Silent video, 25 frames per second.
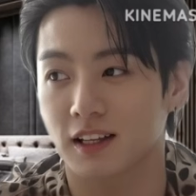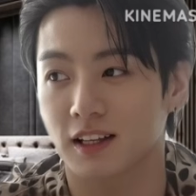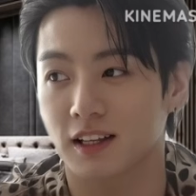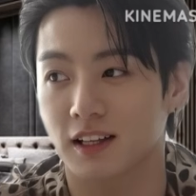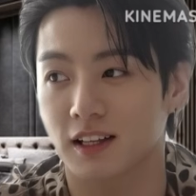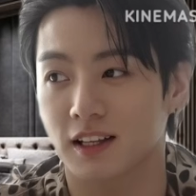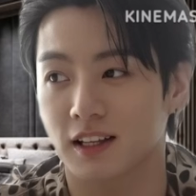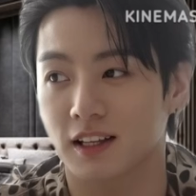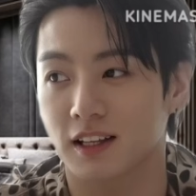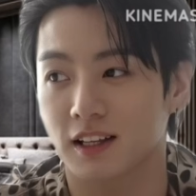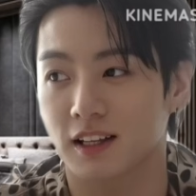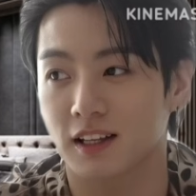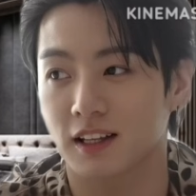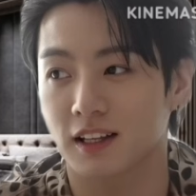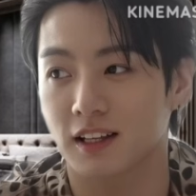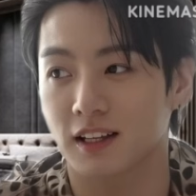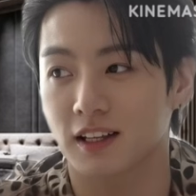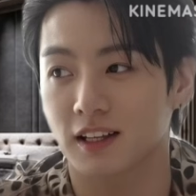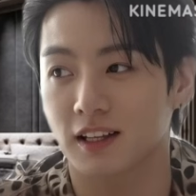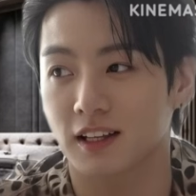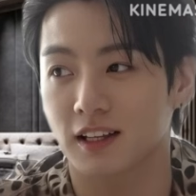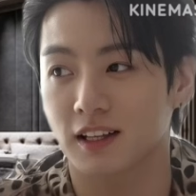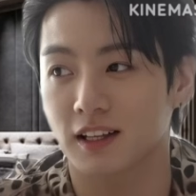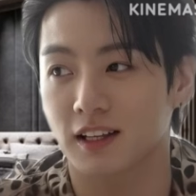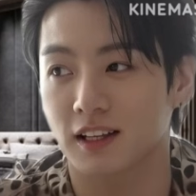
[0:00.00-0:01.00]

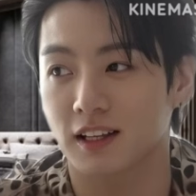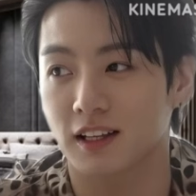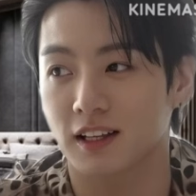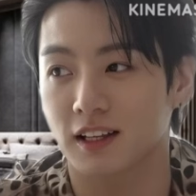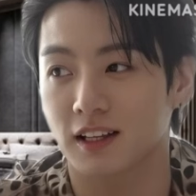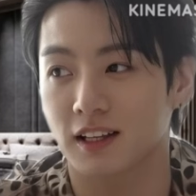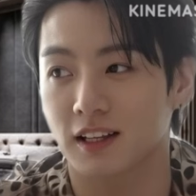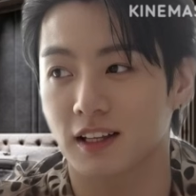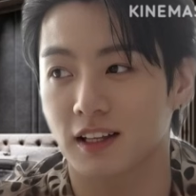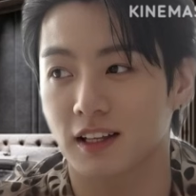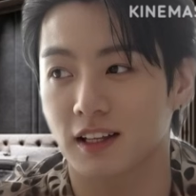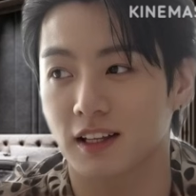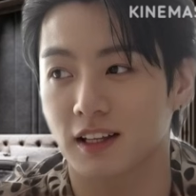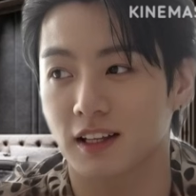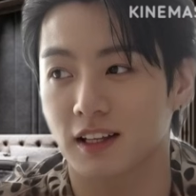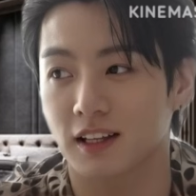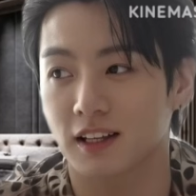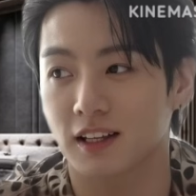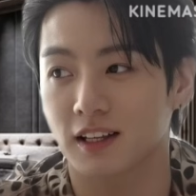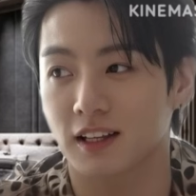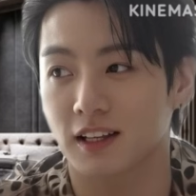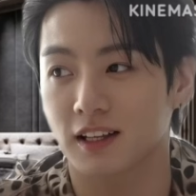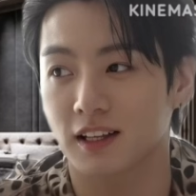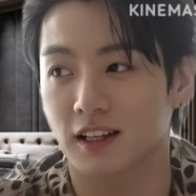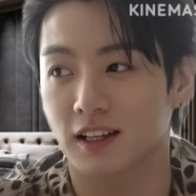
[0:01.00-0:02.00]

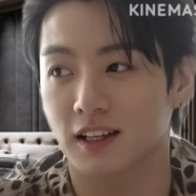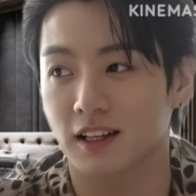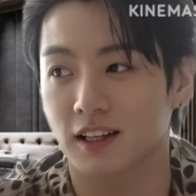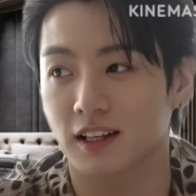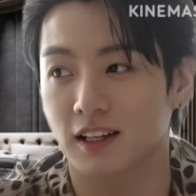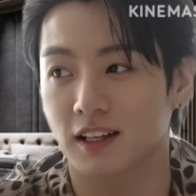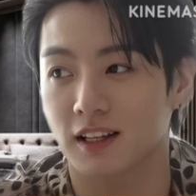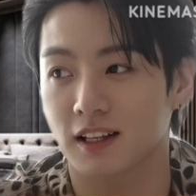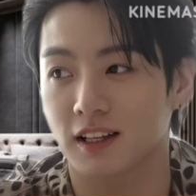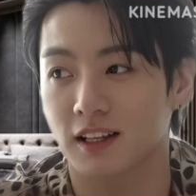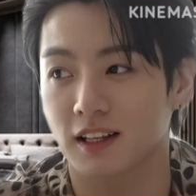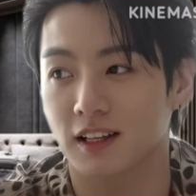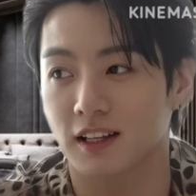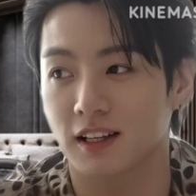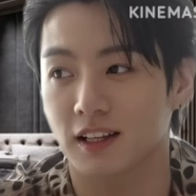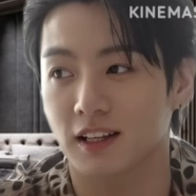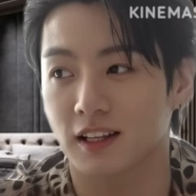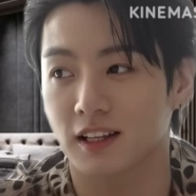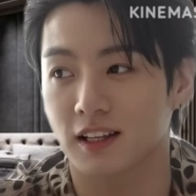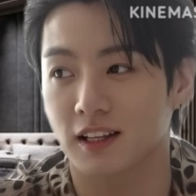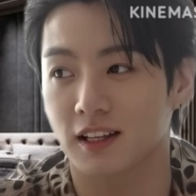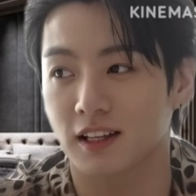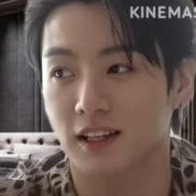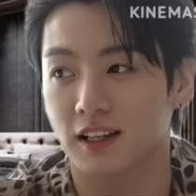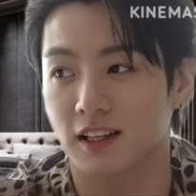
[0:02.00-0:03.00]

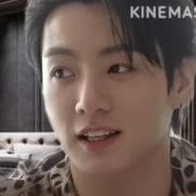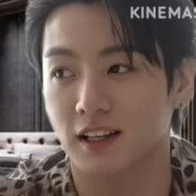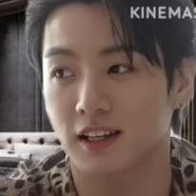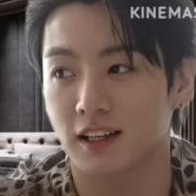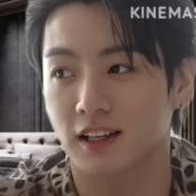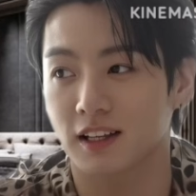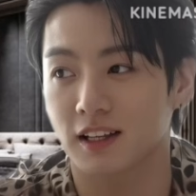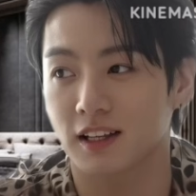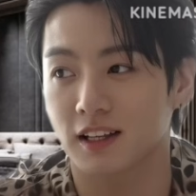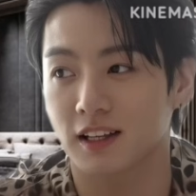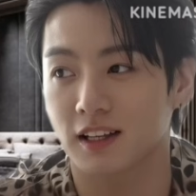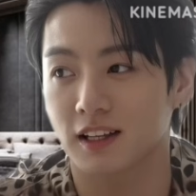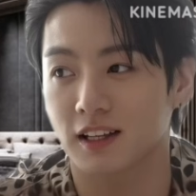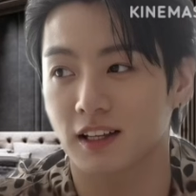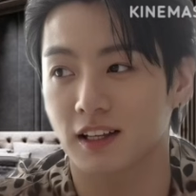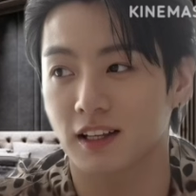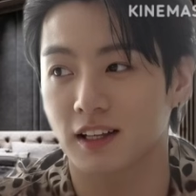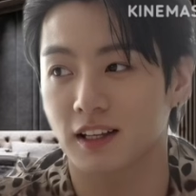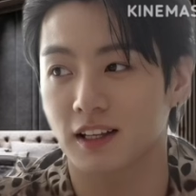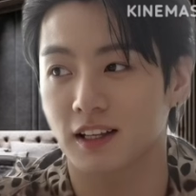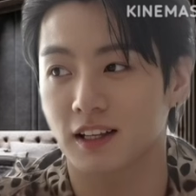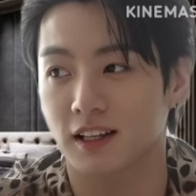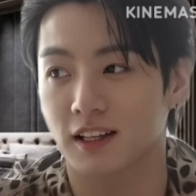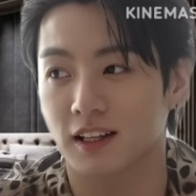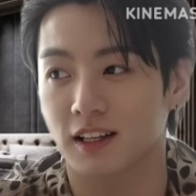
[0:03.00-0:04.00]

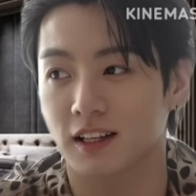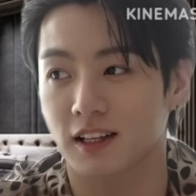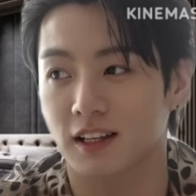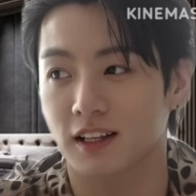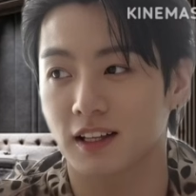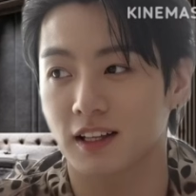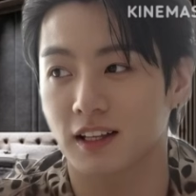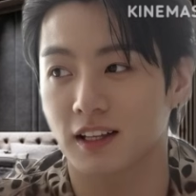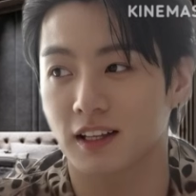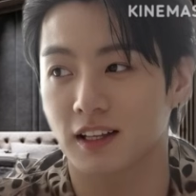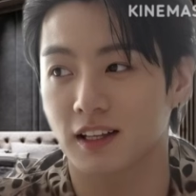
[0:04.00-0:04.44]
No one is speaking in this clip.